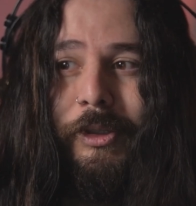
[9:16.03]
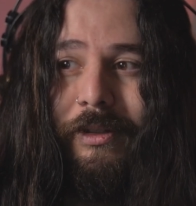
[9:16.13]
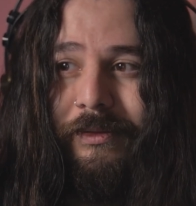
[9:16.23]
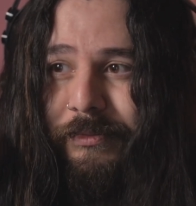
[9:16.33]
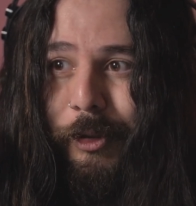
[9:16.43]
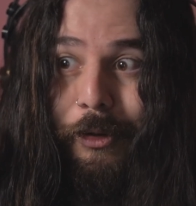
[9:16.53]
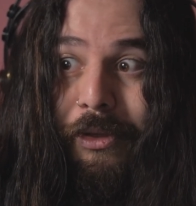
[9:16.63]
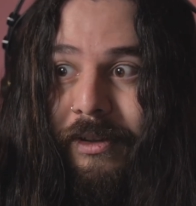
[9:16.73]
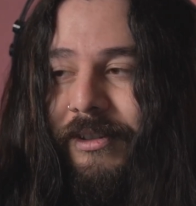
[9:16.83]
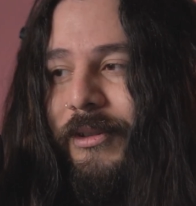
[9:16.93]
you know,
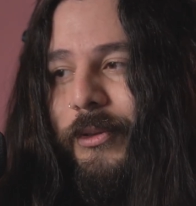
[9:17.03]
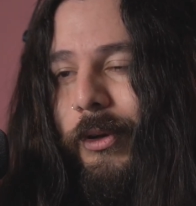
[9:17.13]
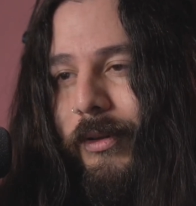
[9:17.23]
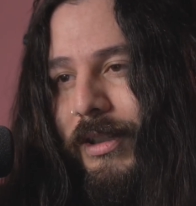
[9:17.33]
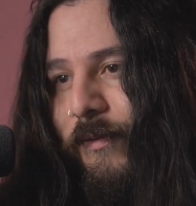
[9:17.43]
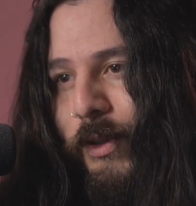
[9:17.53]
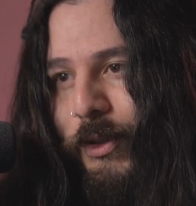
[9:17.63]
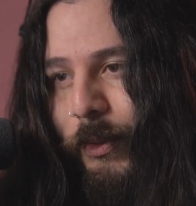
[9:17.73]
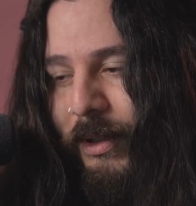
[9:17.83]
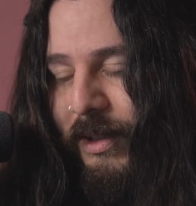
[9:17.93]
Earth or some
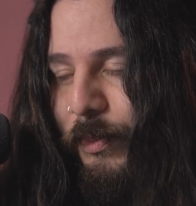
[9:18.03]
fictional place.